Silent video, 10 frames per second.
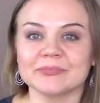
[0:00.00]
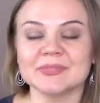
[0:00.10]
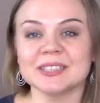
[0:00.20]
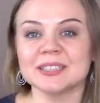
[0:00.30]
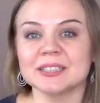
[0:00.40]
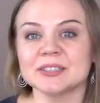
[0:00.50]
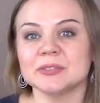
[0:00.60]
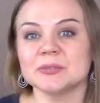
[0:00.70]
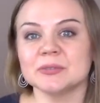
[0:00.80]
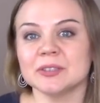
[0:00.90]
did not
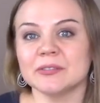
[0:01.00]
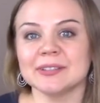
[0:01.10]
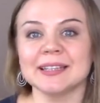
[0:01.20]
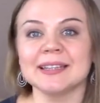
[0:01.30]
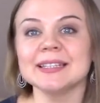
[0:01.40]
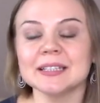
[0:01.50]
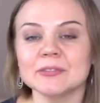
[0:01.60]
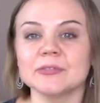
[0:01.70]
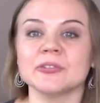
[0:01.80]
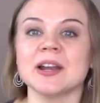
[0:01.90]
do even a
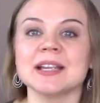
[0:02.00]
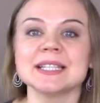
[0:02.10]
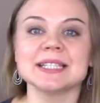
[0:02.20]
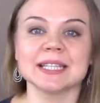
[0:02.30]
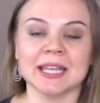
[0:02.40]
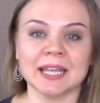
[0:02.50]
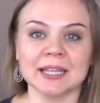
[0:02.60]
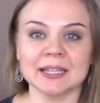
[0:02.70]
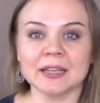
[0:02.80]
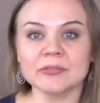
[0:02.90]
little for us
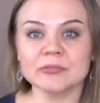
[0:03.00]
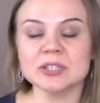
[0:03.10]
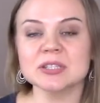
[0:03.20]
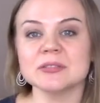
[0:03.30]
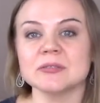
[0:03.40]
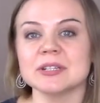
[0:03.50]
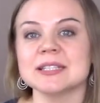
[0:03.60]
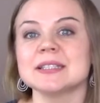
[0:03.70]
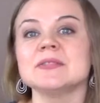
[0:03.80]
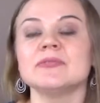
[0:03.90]
and every story
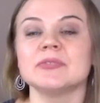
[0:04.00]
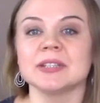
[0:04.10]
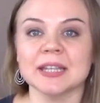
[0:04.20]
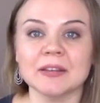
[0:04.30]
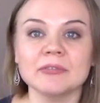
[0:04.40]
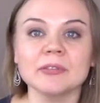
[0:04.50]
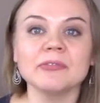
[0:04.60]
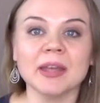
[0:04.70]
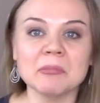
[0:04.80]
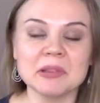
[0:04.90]
is different every
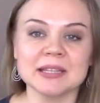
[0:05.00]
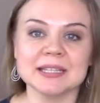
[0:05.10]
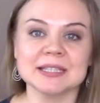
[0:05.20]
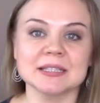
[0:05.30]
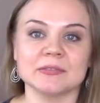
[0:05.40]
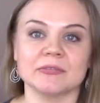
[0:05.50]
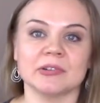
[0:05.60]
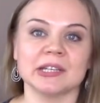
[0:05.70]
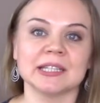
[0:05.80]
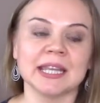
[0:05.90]
family is
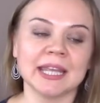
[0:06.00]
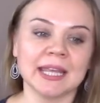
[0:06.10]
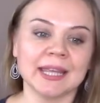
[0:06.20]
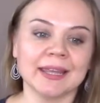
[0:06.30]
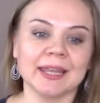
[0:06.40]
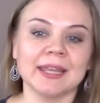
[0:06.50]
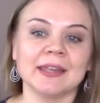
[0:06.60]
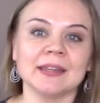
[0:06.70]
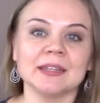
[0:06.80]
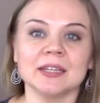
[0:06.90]
different
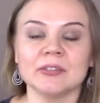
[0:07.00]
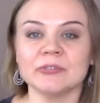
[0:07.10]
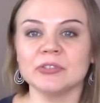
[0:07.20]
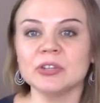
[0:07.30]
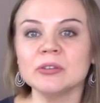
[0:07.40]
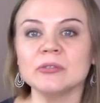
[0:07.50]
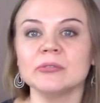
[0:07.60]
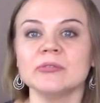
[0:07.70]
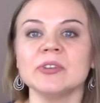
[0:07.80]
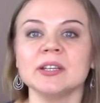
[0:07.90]
and if you
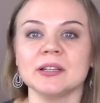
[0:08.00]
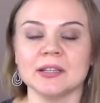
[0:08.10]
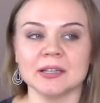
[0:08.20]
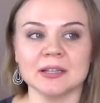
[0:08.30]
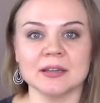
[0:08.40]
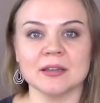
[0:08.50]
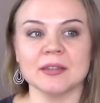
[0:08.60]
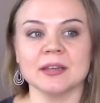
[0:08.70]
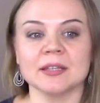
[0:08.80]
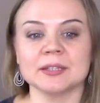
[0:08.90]
feel uh,
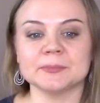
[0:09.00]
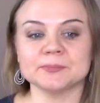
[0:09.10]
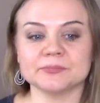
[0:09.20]
that